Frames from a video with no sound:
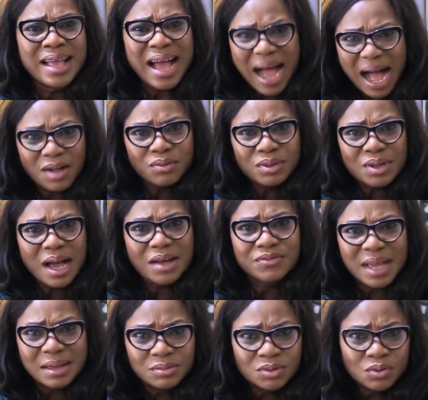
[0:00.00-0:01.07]
how will you have
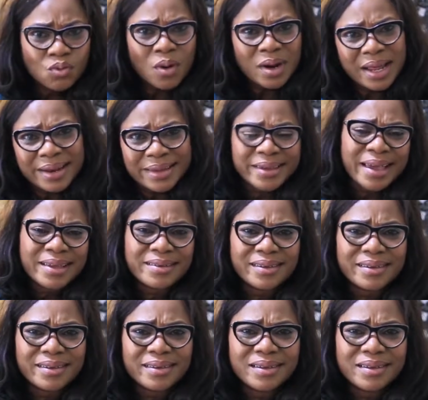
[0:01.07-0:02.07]
time to quarrel again?